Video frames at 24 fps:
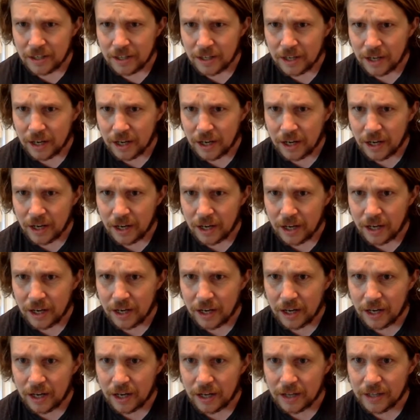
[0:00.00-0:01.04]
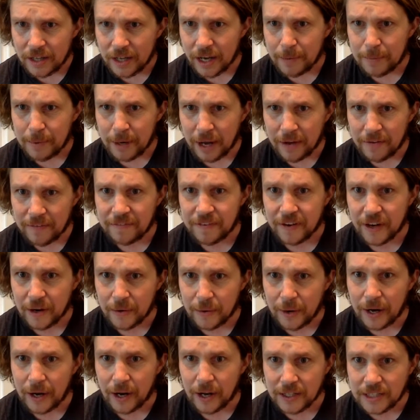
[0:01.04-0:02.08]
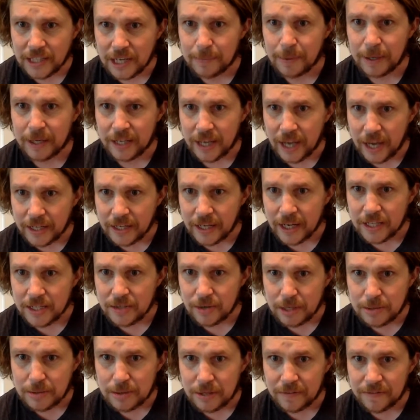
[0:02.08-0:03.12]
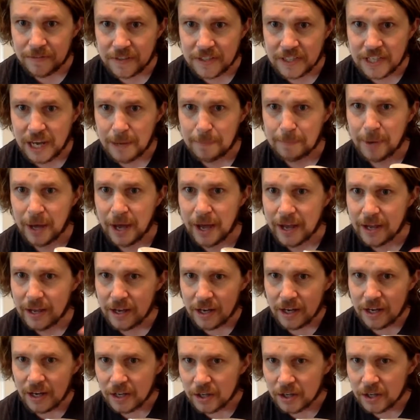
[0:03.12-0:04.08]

But have fun. I like tempeh. Yeah, it's the recipe for tempeh.